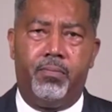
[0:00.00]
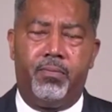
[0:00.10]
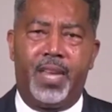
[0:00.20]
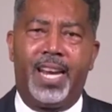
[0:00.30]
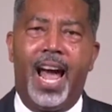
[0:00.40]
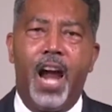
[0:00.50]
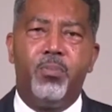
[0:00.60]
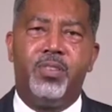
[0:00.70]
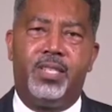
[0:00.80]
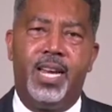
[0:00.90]
that a high
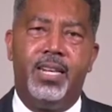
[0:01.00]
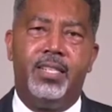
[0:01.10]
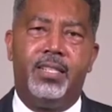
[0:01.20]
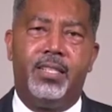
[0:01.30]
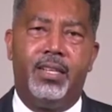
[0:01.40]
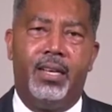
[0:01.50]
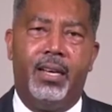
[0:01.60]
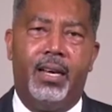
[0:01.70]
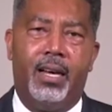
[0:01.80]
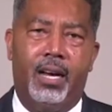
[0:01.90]
percentage
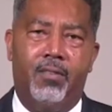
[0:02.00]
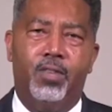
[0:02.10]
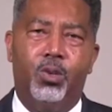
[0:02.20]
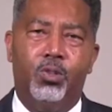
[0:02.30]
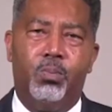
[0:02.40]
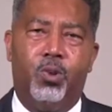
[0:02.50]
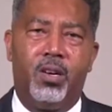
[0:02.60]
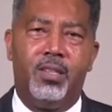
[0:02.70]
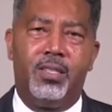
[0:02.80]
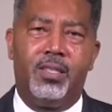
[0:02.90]
of those
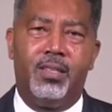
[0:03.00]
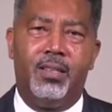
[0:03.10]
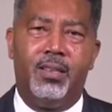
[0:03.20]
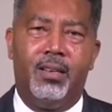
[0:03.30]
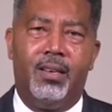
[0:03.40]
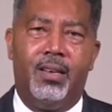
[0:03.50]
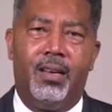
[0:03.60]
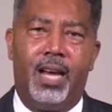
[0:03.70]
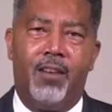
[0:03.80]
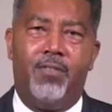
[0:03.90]
boarders
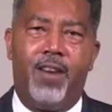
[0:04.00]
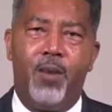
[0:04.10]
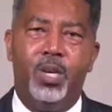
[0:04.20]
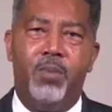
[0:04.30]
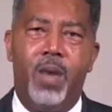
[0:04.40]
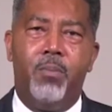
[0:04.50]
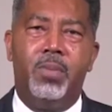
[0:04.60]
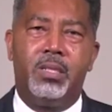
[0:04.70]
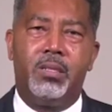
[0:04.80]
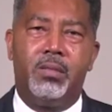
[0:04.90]
have family
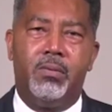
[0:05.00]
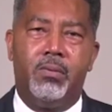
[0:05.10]
members